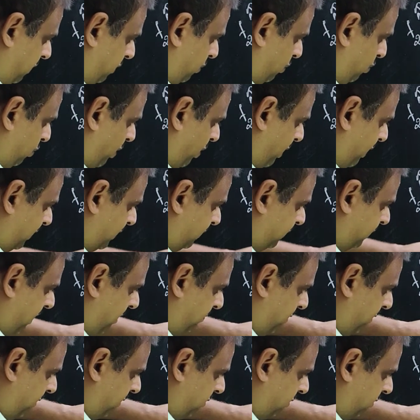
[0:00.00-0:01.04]
what has
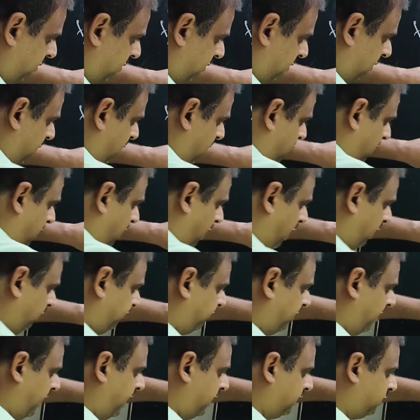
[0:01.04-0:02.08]
happened? Alpha
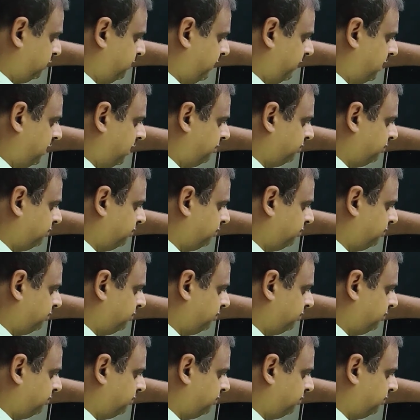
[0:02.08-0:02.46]
has become